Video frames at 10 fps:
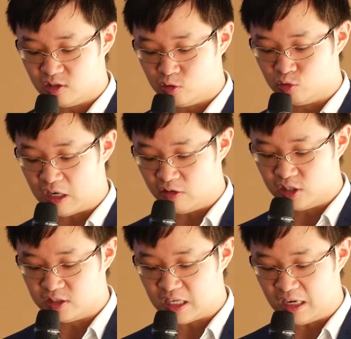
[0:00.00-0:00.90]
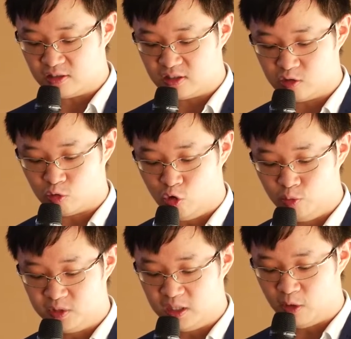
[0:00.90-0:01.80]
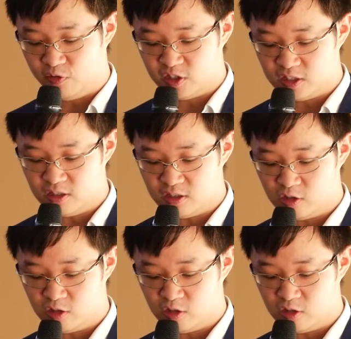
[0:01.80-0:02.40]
to terror attacks to home team officers,